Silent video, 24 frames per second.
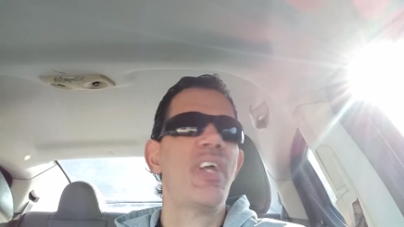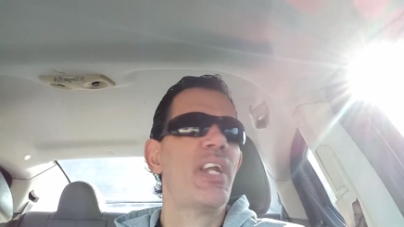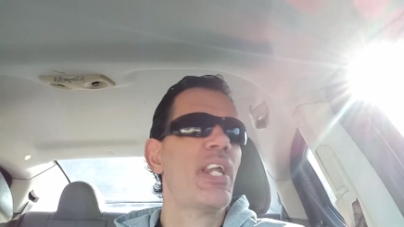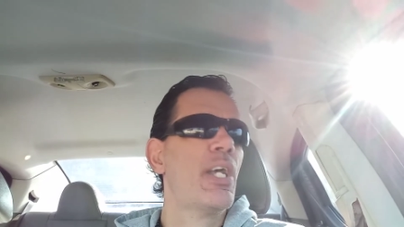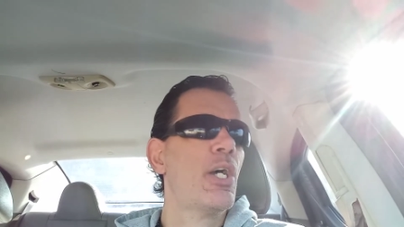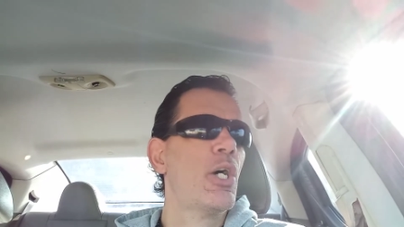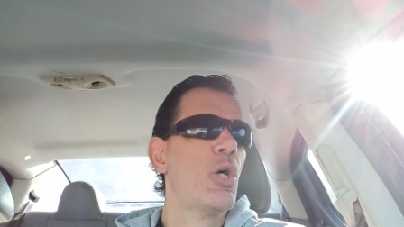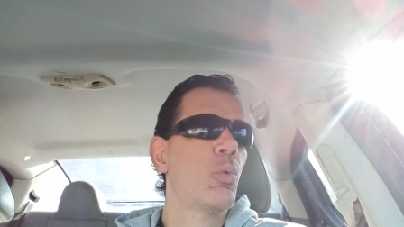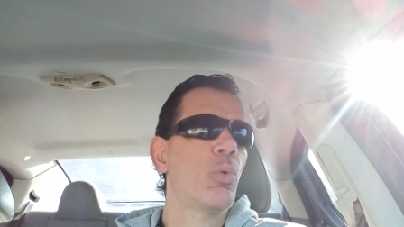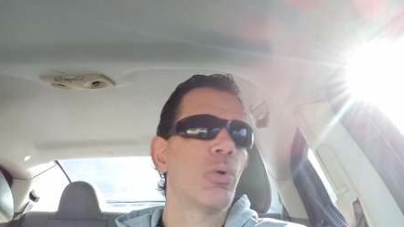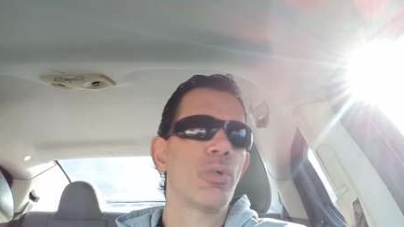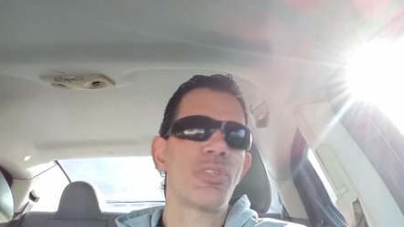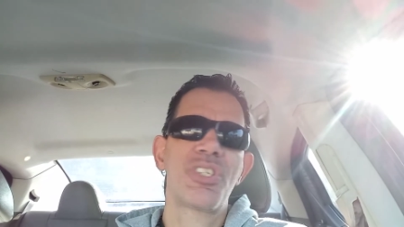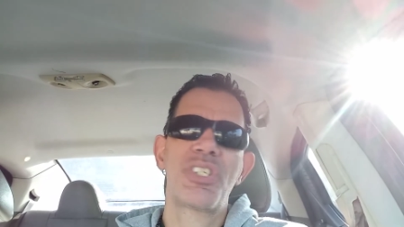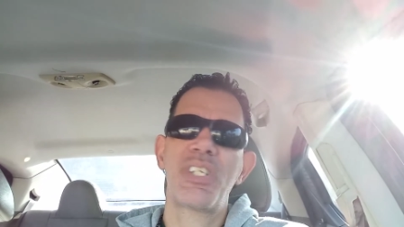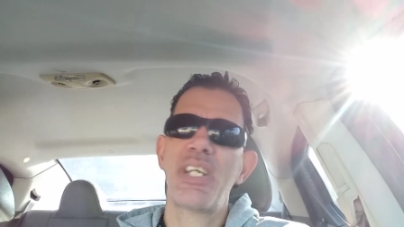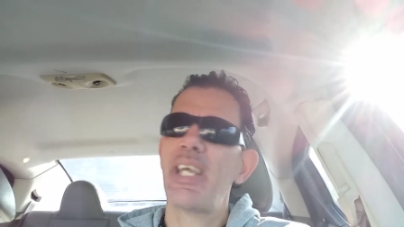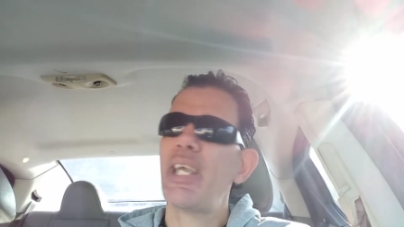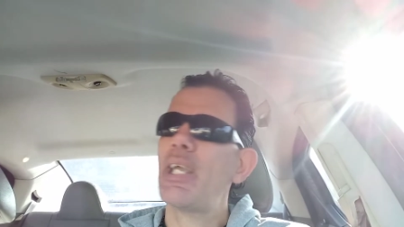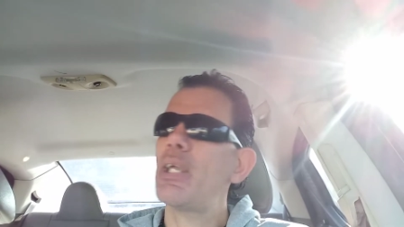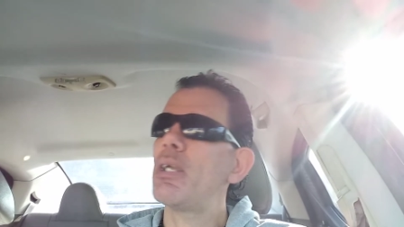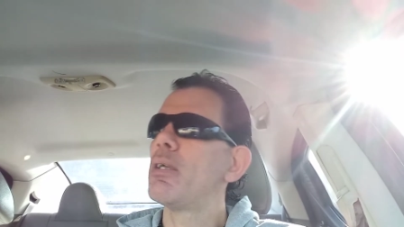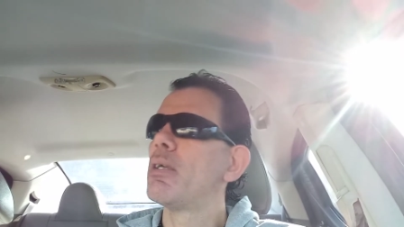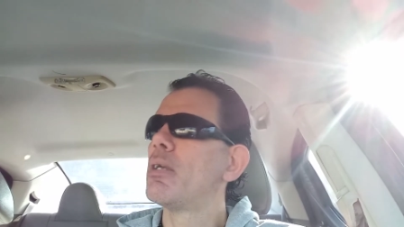
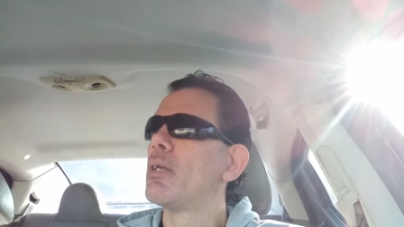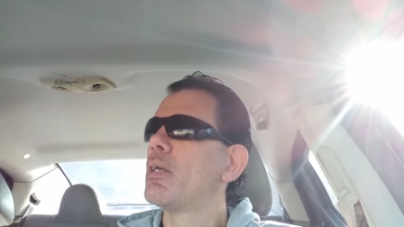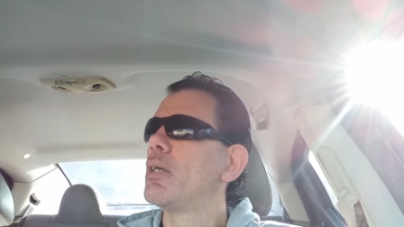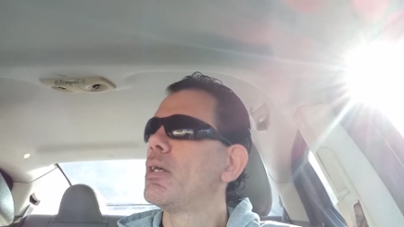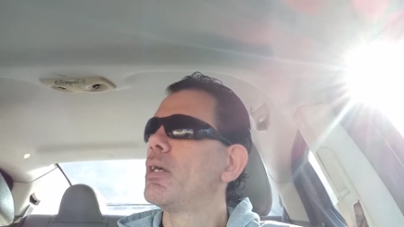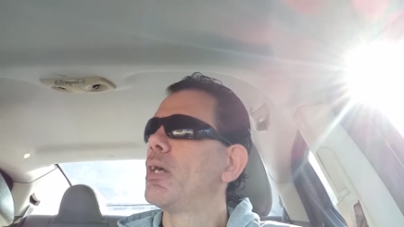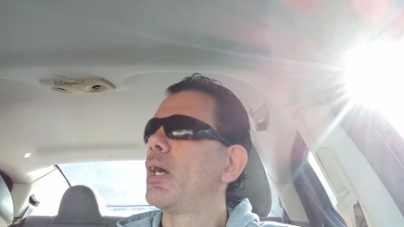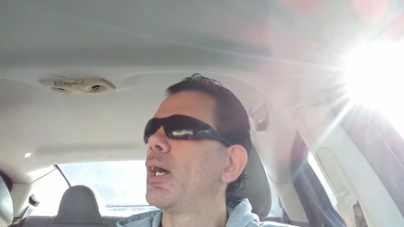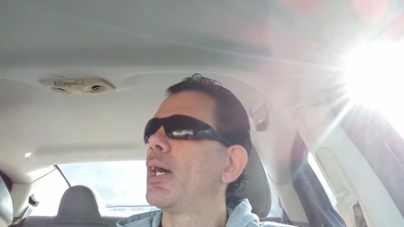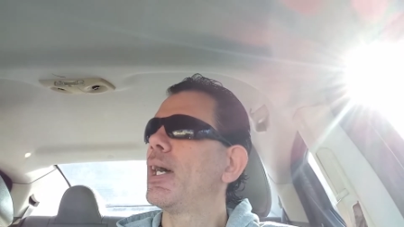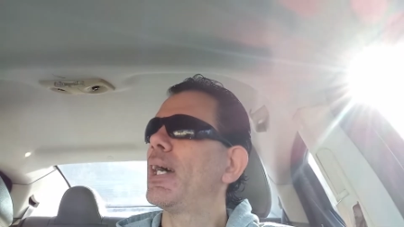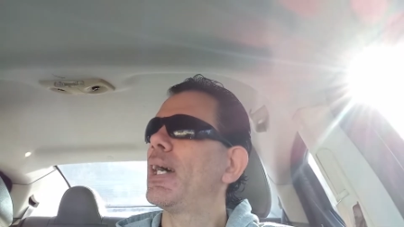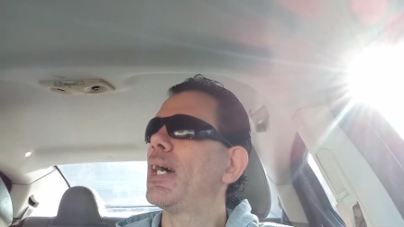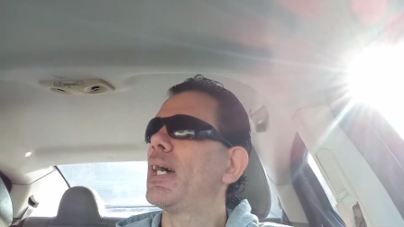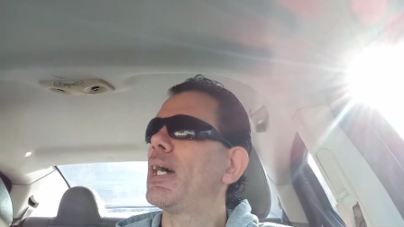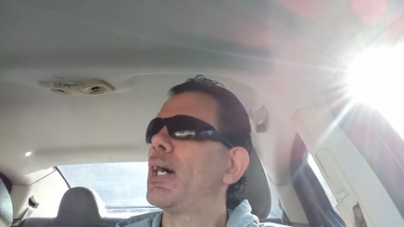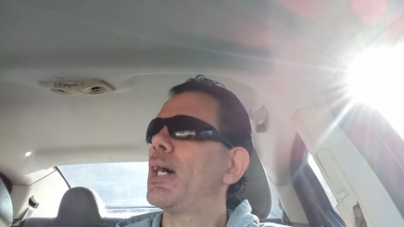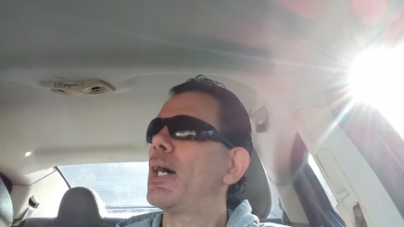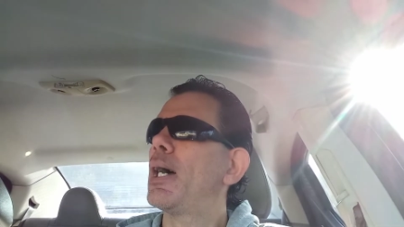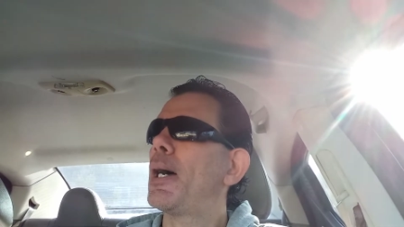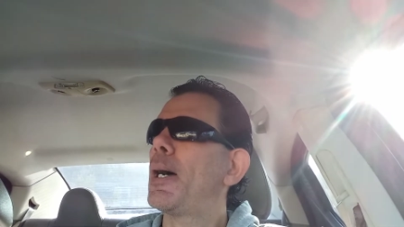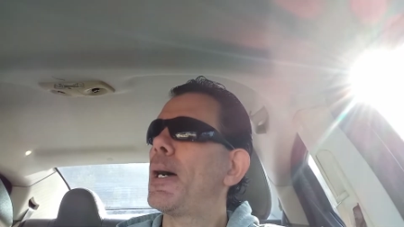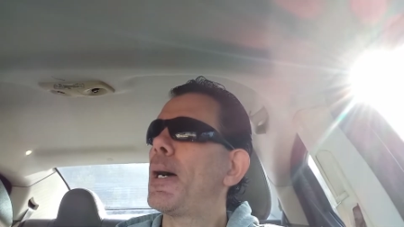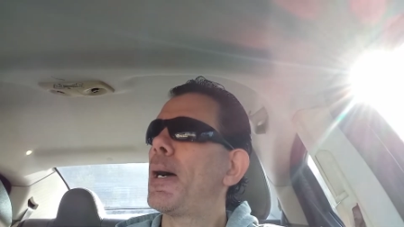Uh, waiting for the
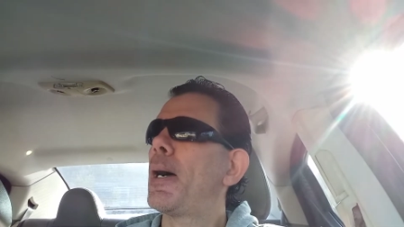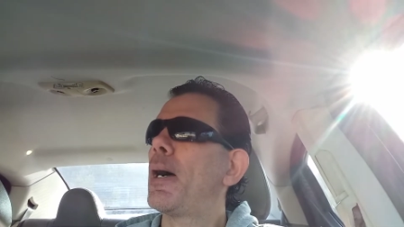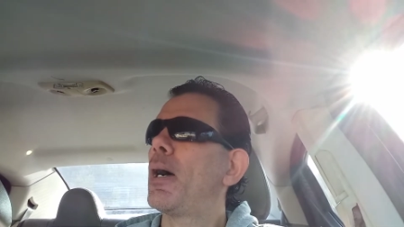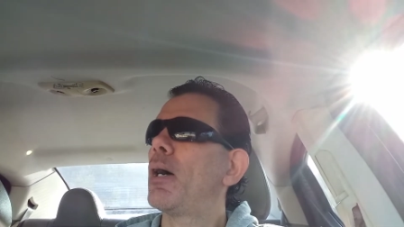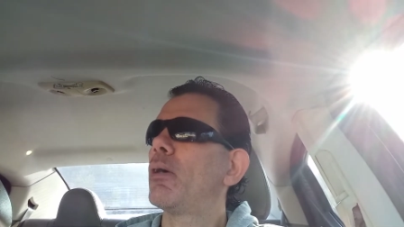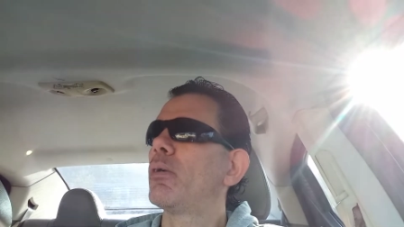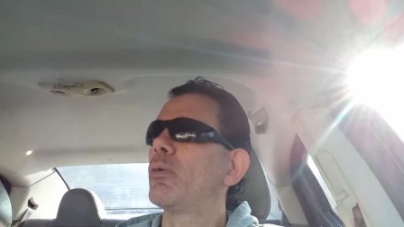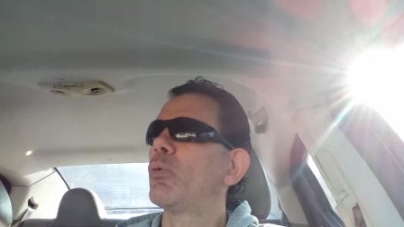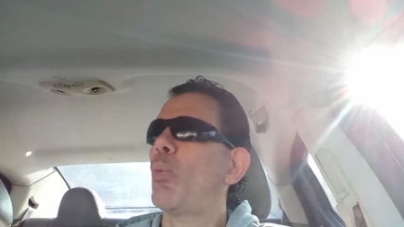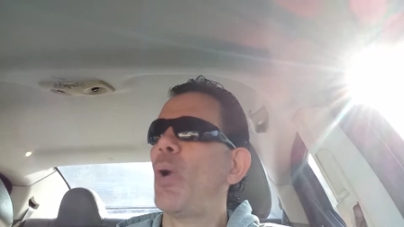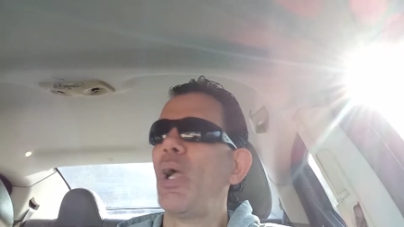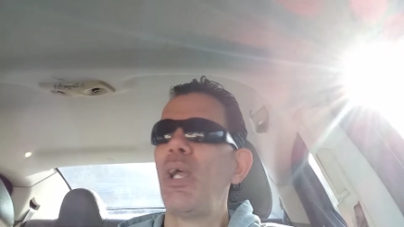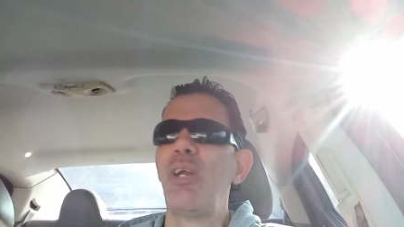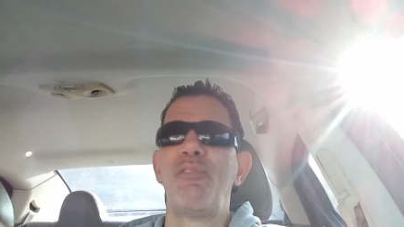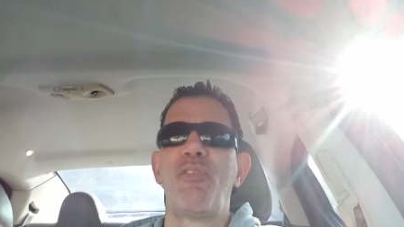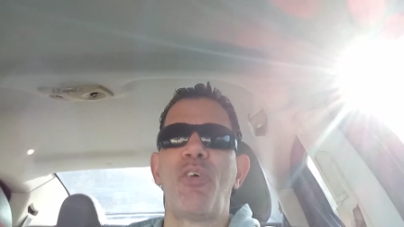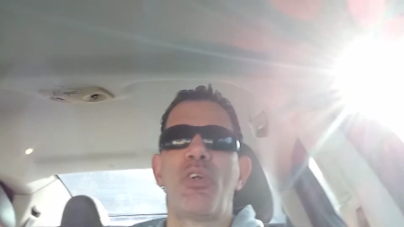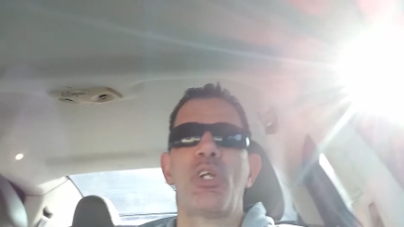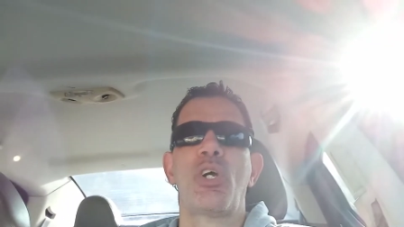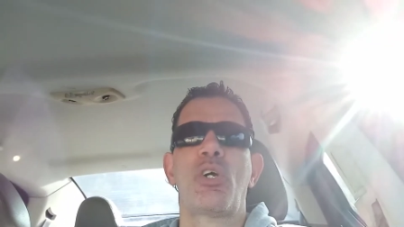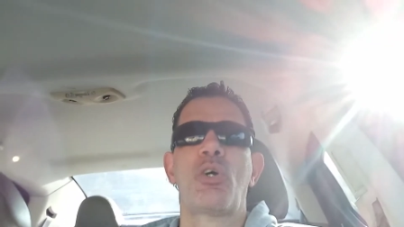Colts Ryan jersey to get here.